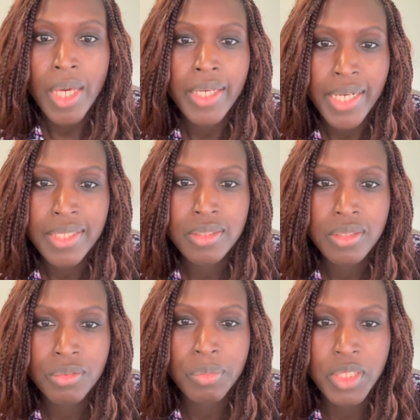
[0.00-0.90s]
had
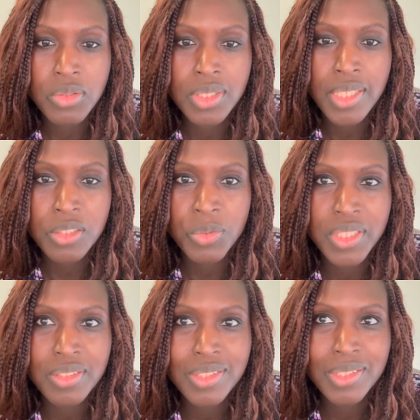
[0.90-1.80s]
rheumatoid
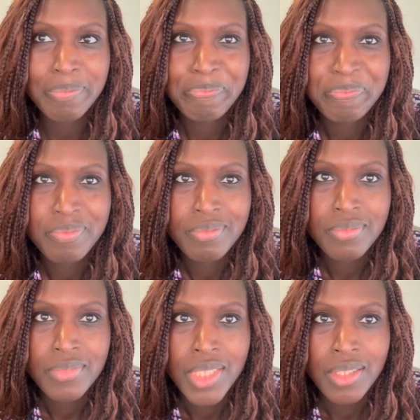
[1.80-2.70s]
arthritis.
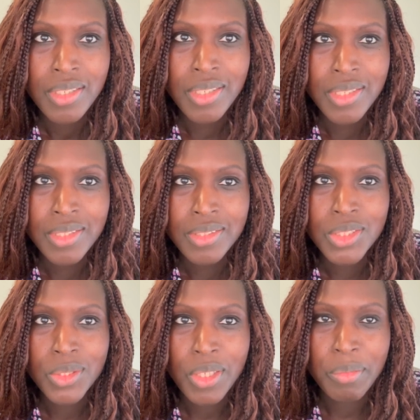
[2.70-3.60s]

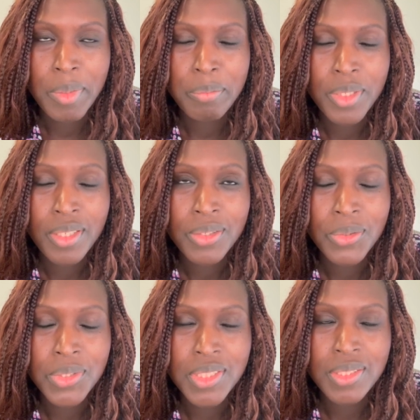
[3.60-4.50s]
So I remember,
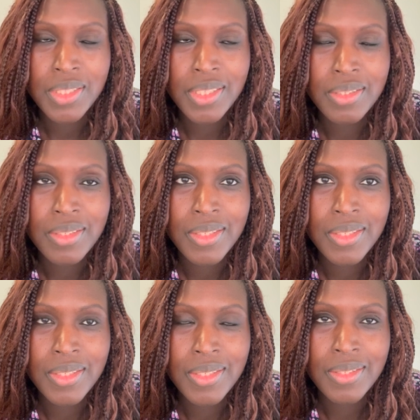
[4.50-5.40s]
sitting in
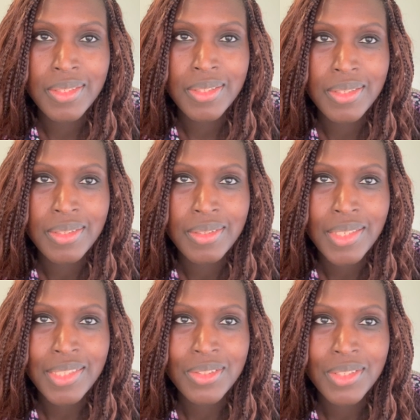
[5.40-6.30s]

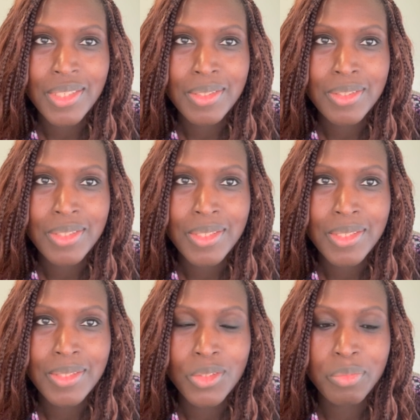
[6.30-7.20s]
at
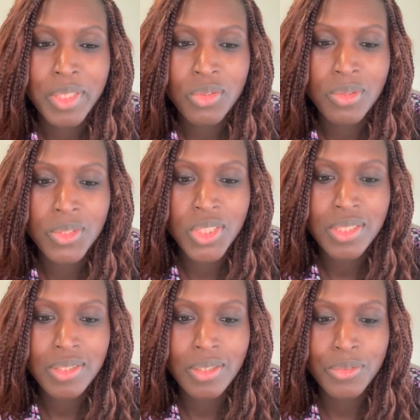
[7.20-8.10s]
the
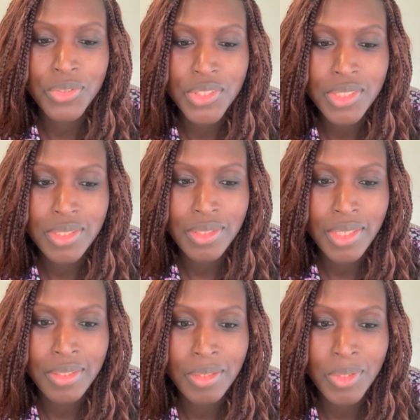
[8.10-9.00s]
rheumatologist's office,
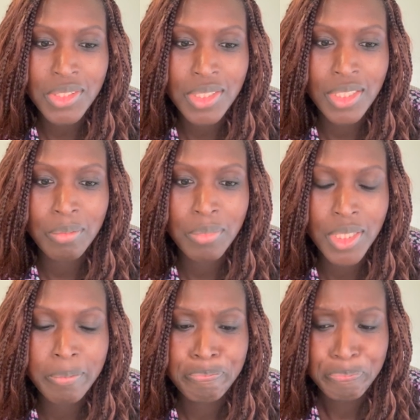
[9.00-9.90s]
and they was telling
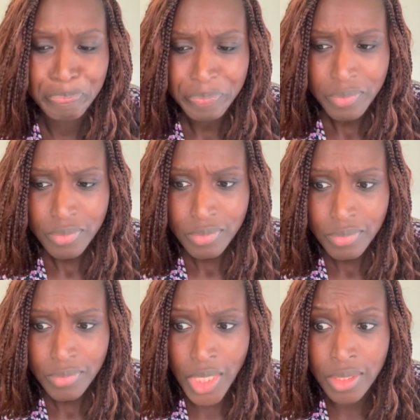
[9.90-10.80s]
me,
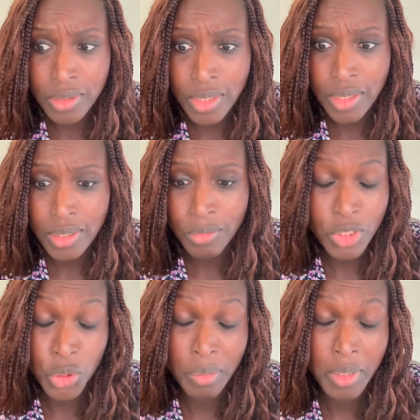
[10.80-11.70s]
he
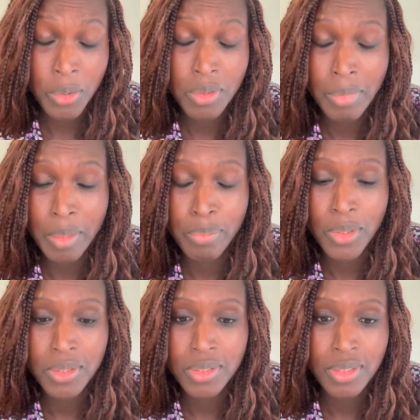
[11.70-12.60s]
was showing me all my blood,